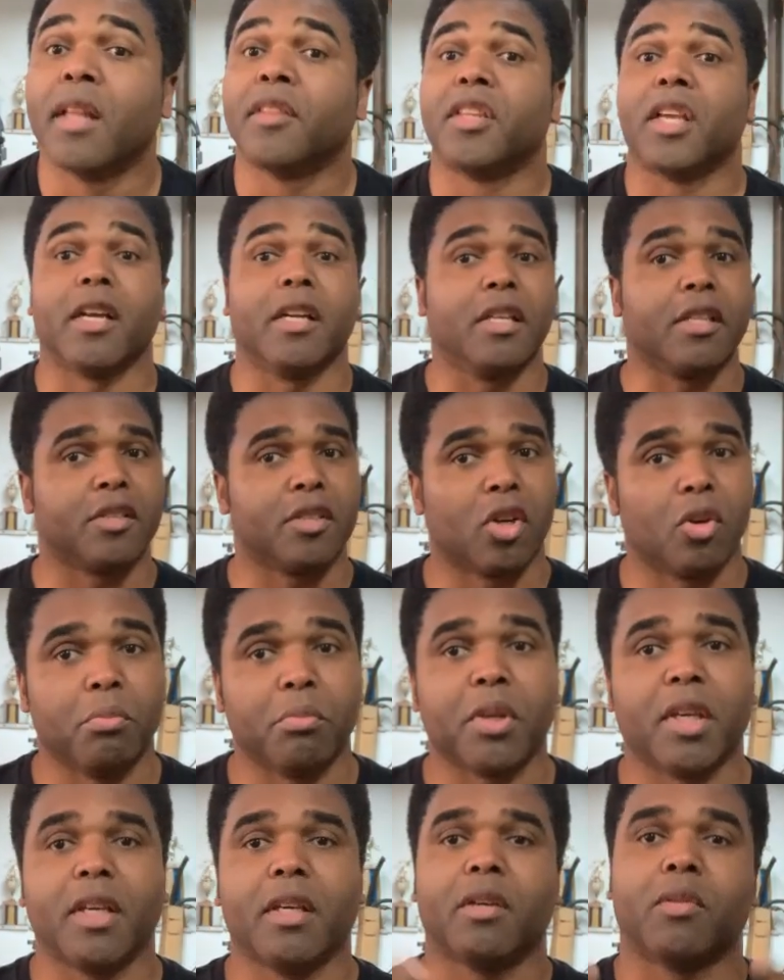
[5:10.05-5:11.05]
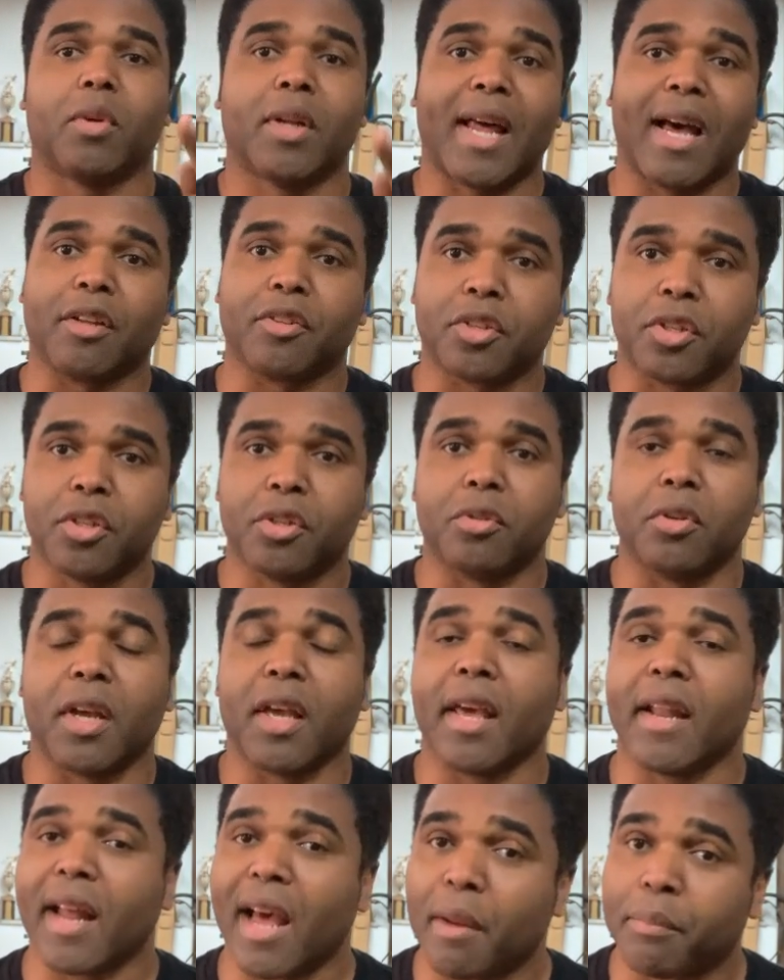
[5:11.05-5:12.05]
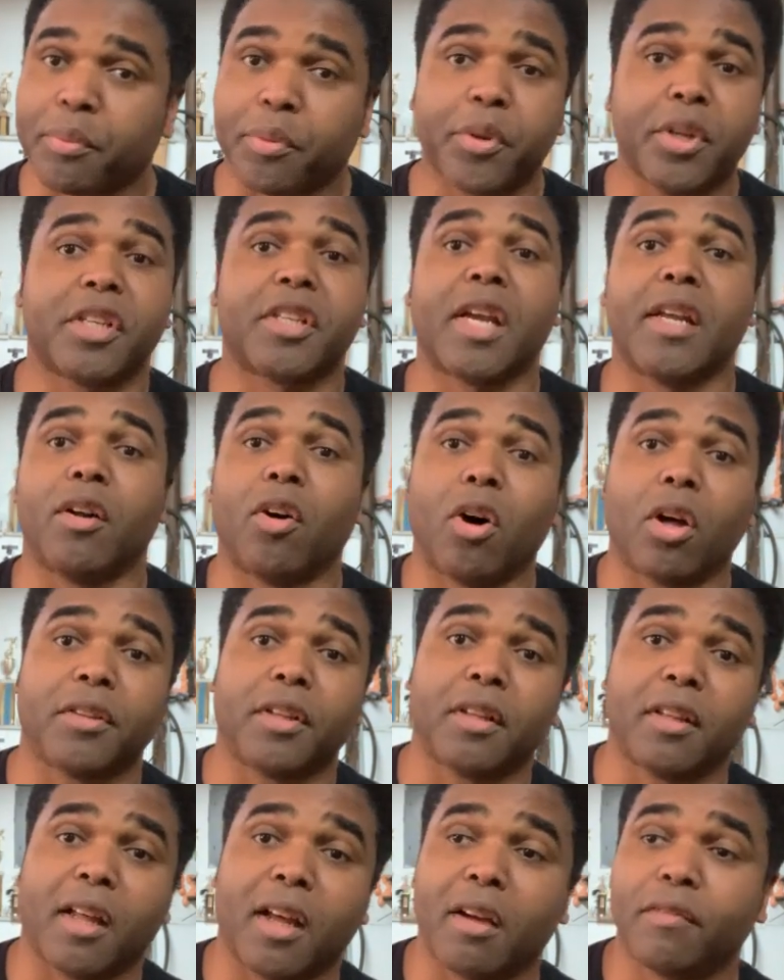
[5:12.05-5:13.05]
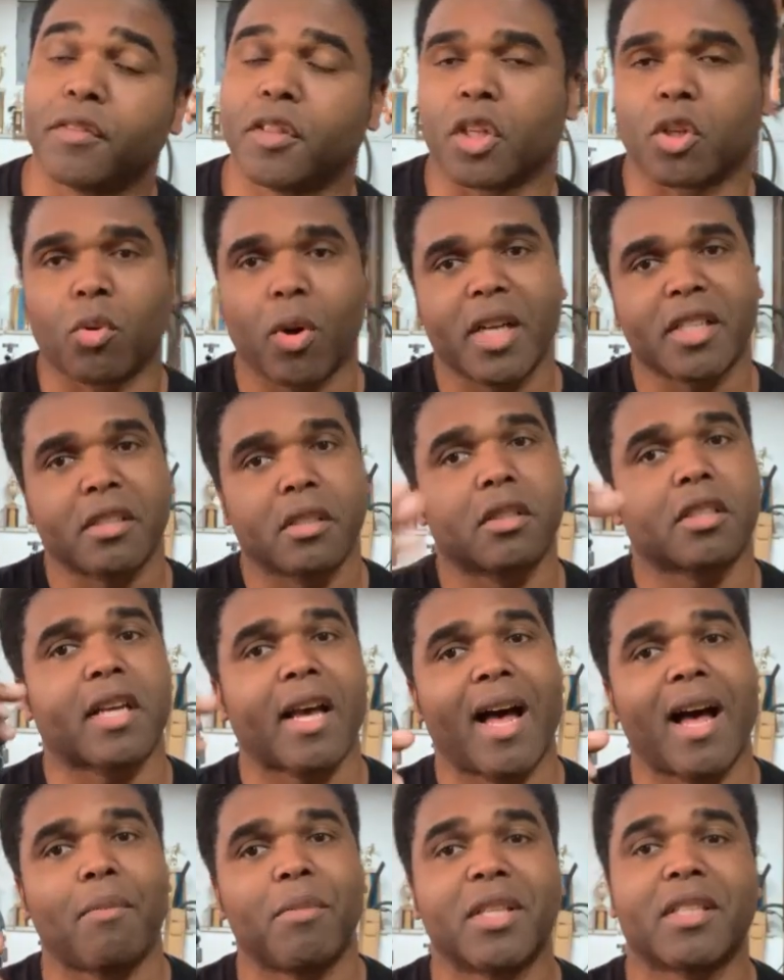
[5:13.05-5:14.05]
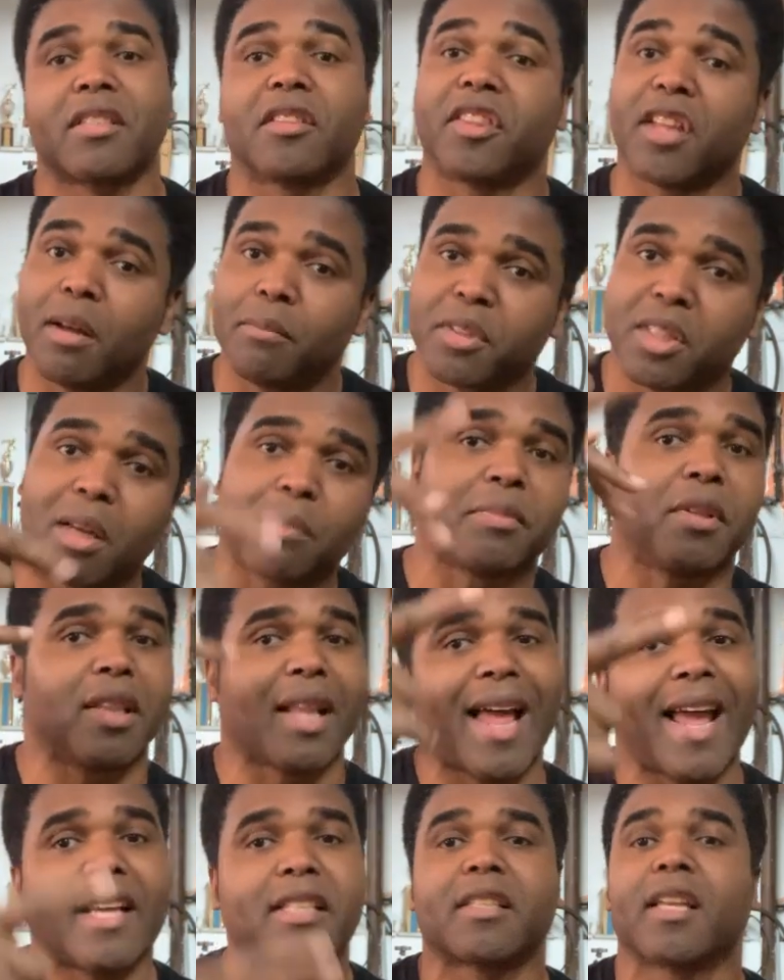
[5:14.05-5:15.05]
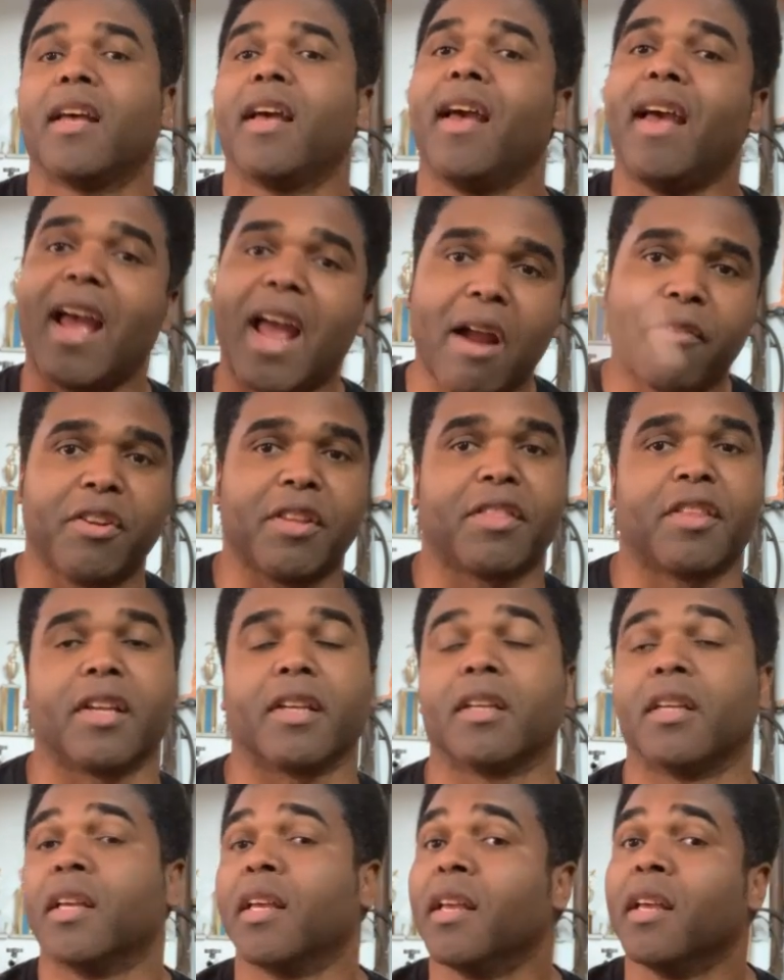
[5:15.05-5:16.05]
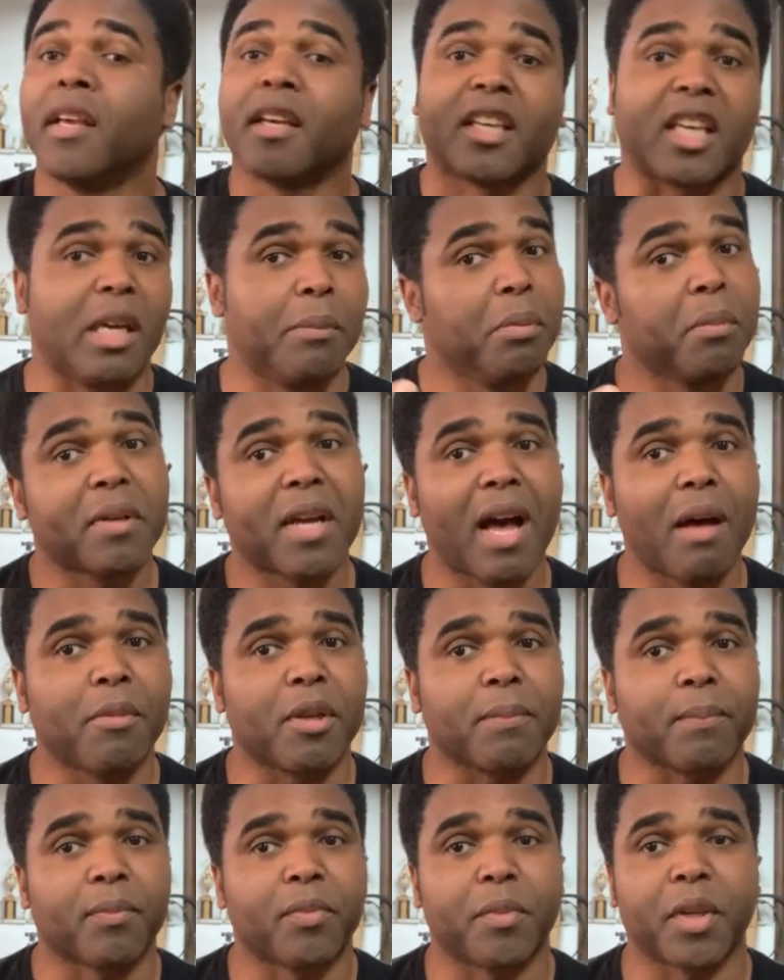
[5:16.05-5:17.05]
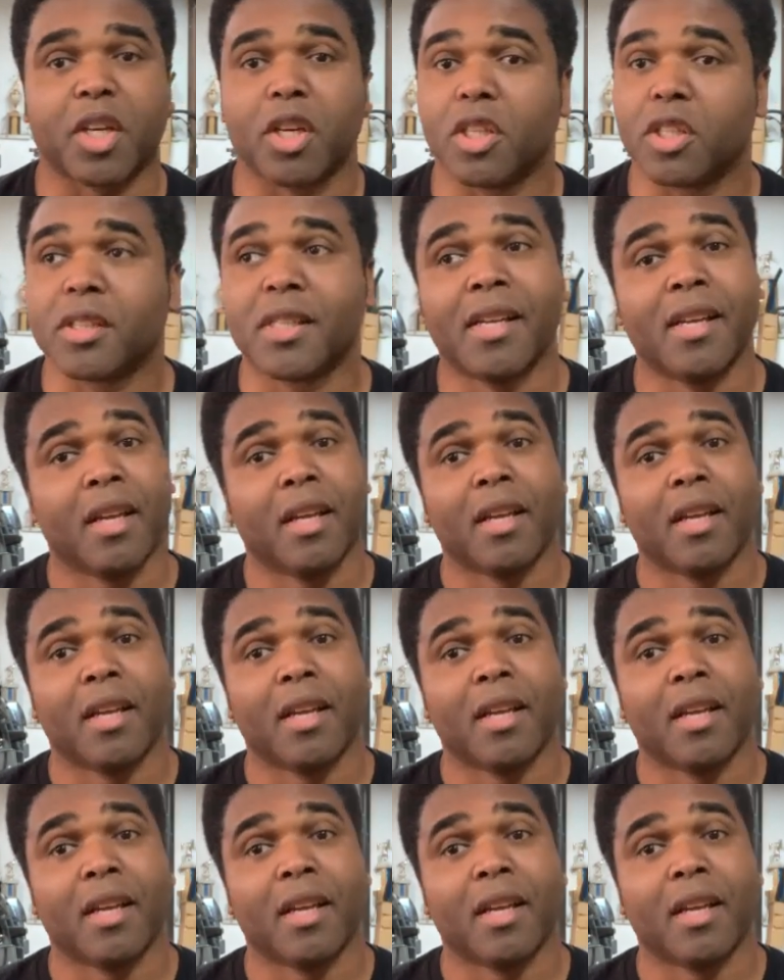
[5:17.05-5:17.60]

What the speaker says: There is no me without you. And I appreciate all the love, the questions, comments, thumbs up, likes, everything. Keep them coming, because